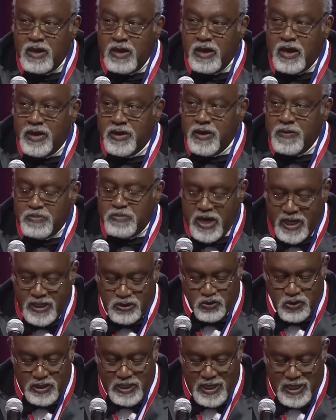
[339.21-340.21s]
and a
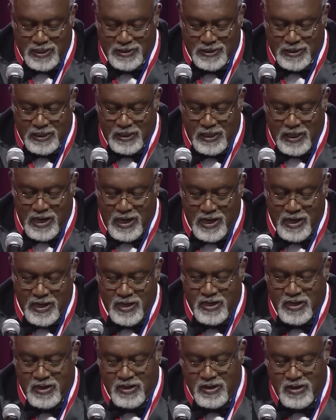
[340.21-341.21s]
patronizing
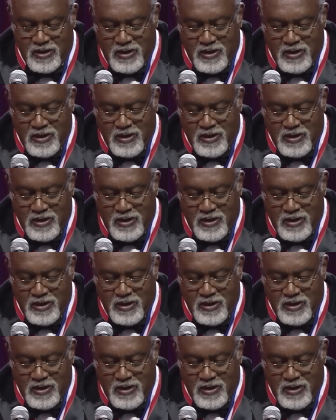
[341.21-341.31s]
lie